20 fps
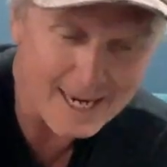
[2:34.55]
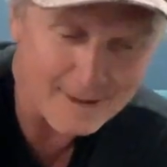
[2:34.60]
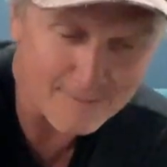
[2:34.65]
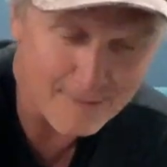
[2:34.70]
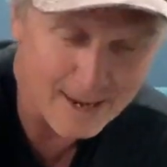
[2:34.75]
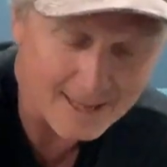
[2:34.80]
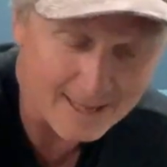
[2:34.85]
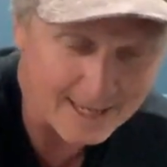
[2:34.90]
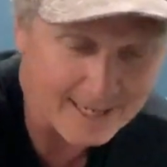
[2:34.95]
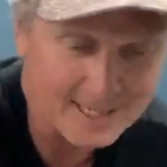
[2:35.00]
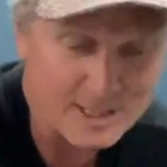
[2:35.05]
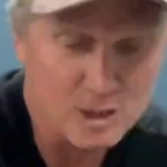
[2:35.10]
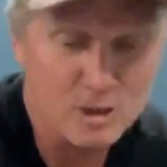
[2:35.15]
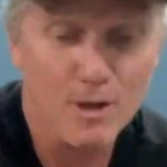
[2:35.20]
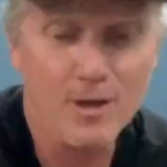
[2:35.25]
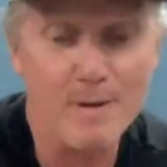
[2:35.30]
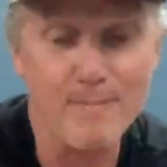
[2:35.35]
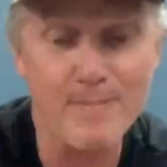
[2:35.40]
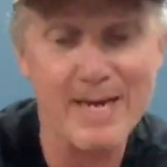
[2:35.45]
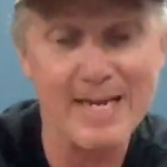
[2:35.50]
mother. It's
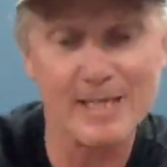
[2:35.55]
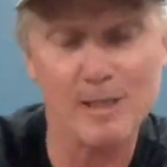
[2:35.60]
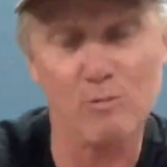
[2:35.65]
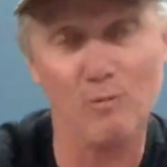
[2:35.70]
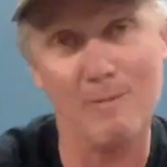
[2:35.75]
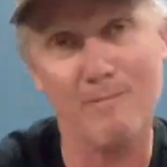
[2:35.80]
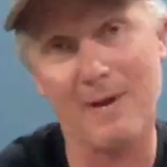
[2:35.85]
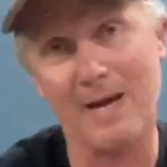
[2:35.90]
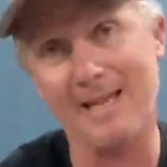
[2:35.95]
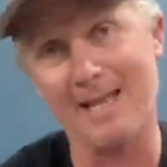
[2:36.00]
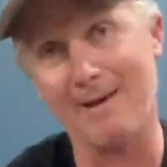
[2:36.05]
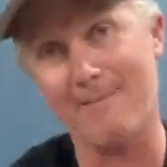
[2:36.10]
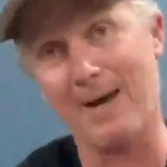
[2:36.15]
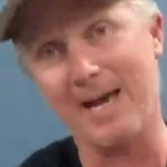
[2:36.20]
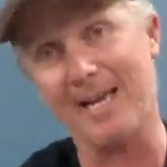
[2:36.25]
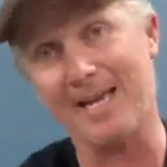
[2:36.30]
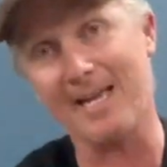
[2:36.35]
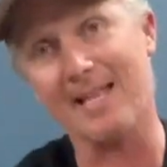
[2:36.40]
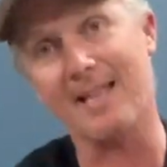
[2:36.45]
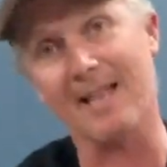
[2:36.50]
not the biggest swim bait they
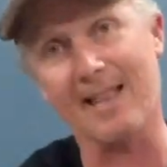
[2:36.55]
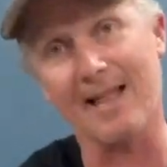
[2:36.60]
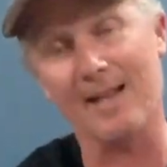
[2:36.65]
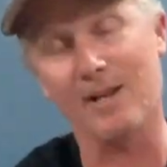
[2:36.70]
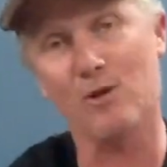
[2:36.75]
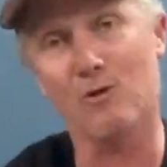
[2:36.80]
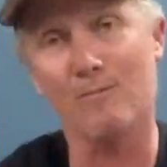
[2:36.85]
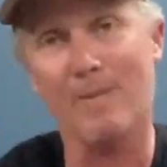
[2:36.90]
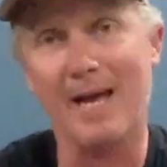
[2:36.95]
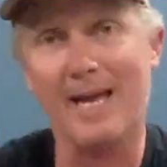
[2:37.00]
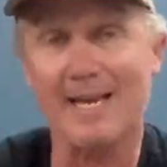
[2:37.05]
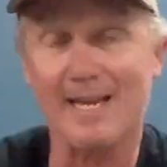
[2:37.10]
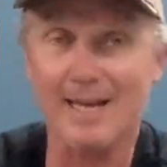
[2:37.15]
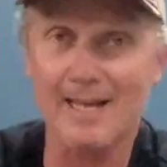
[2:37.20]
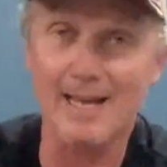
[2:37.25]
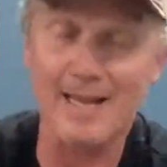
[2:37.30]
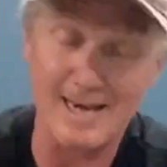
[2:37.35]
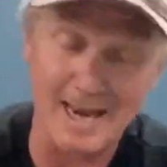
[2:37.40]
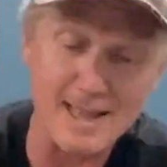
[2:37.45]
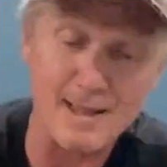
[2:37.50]
make either. They do make
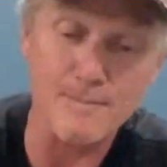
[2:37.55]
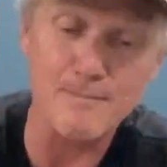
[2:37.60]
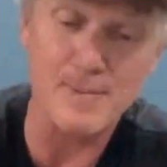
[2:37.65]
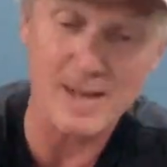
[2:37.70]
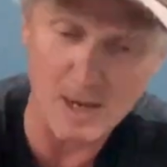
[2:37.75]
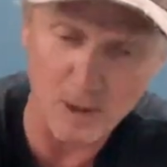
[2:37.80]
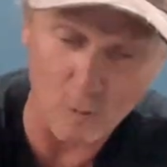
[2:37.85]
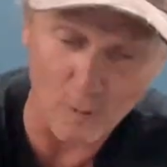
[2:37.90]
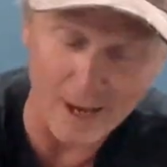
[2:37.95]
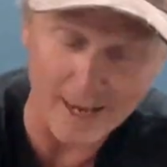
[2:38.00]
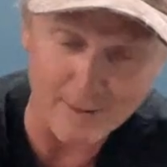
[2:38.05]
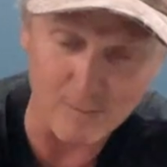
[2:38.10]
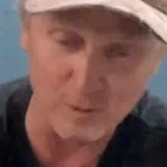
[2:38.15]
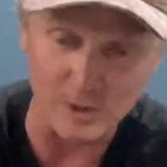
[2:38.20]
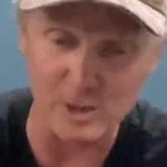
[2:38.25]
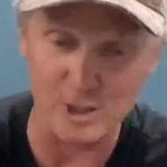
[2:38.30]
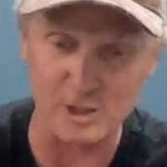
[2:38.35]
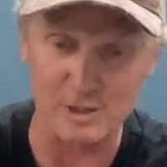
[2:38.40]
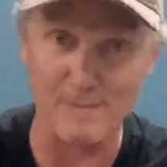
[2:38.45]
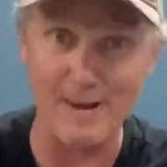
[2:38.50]
another bigger one,
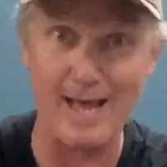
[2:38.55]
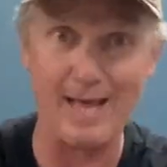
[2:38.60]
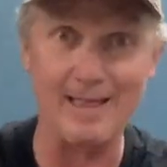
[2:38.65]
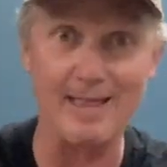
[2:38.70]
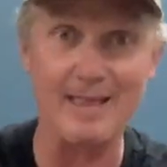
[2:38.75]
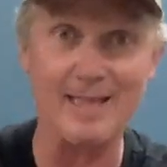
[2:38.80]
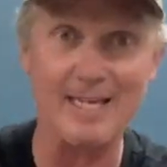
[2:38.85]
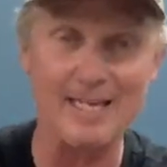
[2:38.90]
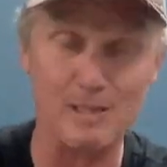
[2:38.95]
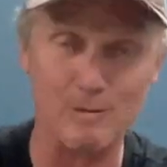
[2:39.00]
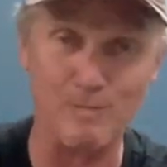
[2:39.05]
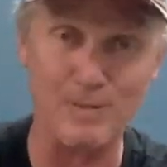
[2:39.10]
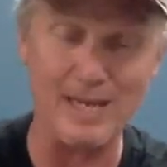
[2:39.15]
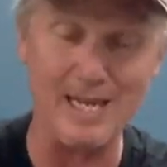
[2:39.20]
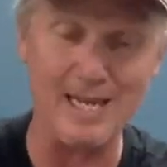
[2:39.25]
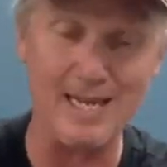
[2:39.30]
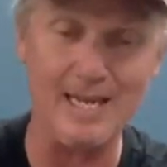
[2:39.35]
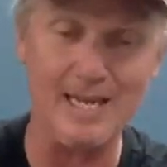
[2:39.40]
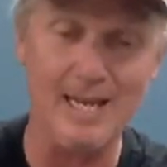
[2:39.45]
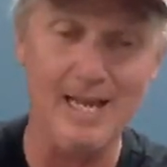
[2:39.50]
which is about this
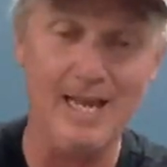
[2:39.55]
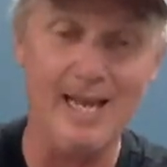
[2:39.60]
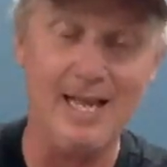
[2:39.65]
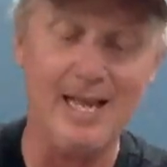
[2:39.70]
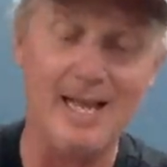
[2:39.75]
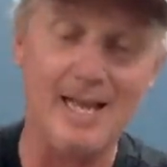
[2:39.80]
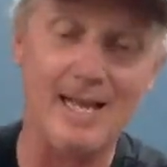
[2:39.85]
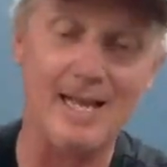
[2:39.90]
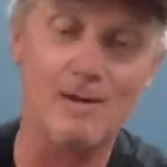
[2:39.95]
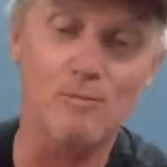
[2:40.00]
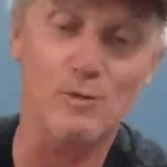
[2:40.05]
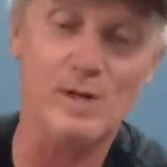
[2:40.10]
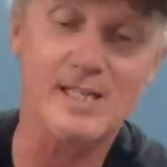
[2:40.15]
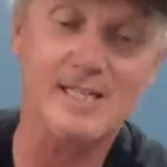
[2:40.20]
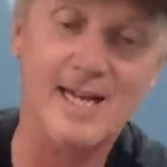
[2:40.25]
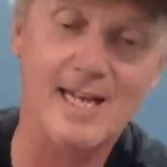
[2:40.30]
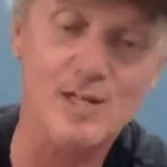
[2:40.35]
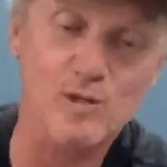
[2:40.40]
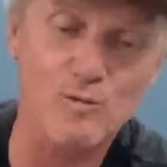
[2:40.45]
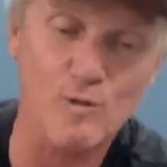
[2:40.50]
big, and
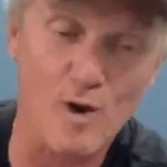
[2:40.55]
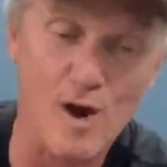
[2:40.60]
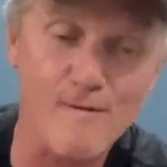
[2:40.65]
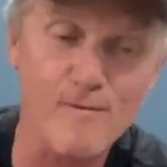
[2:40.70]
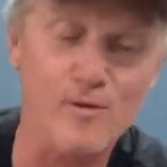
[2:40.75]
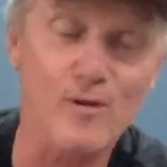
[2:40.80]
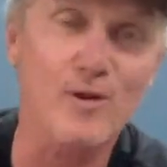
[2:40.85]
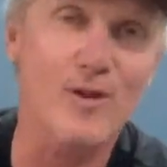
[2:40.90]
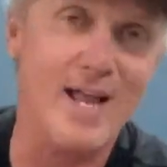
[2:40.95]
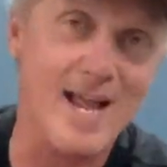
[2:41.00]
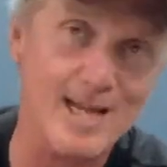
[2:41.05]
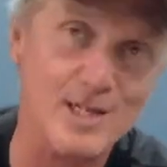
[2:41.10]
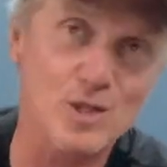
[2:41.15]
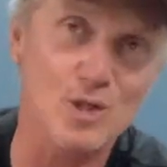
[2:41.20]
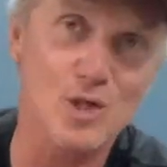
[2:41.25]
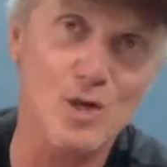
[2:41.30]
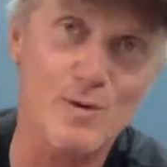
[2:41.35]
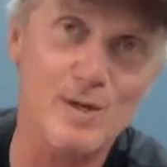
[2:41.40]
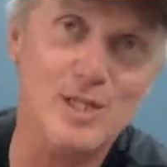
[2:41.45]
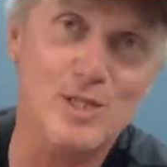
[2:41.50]
retails for over
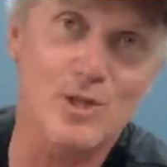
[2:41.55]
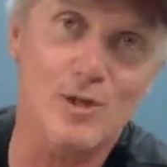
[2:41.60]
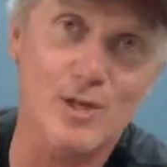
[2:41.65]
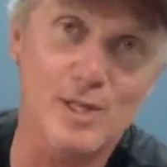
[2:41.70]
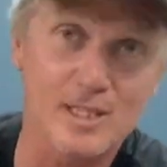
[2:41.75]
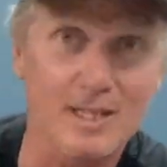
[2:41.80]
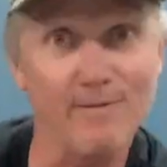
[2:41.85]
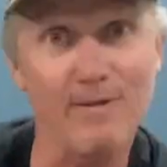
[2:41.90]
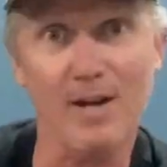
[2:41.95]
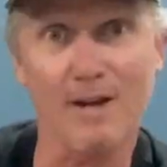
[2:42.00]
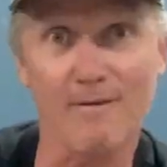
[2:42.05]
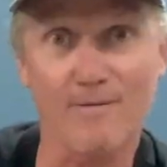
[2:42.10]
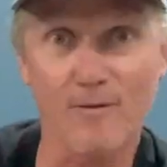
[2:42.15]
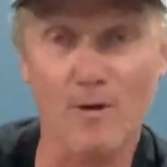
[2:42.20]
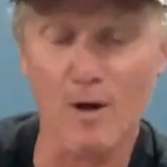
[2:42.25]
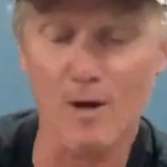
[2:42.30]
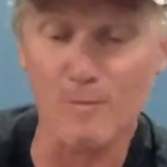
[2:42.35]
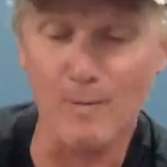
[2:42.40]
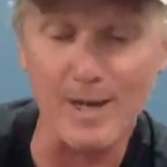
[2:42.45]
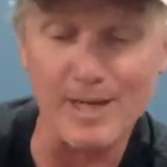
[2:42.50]
$1,000 if you can
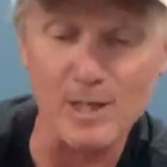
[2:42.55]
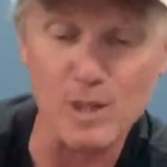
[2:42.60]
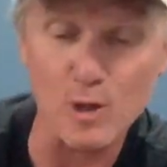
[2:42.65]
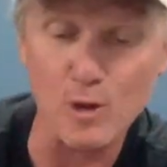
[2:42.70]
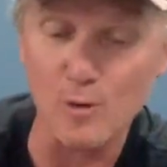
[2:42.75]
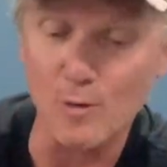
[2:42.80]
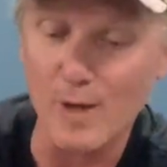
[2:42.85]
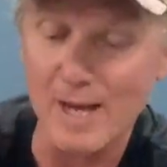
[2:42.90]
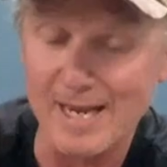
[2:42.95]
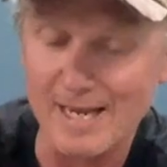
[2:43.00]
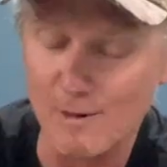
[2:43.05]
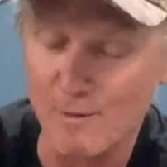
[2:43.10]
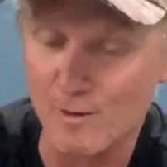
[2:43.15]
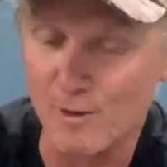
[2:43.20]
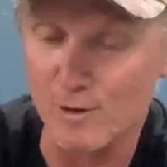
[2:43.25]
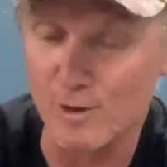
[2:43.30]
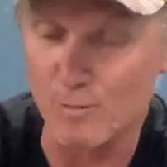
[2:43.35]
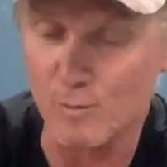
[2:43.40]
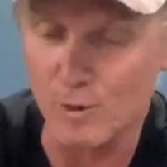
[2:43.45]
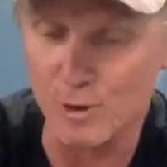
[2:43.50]
find one new
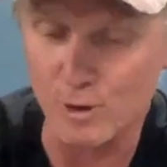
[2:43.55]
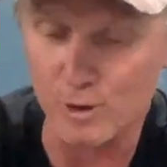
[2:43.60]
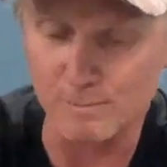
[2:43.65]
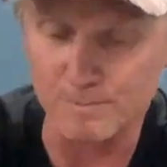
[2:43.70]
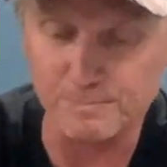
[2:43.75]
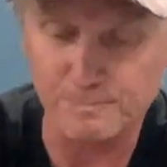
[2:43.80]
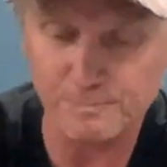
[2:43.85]
anywhere in the world.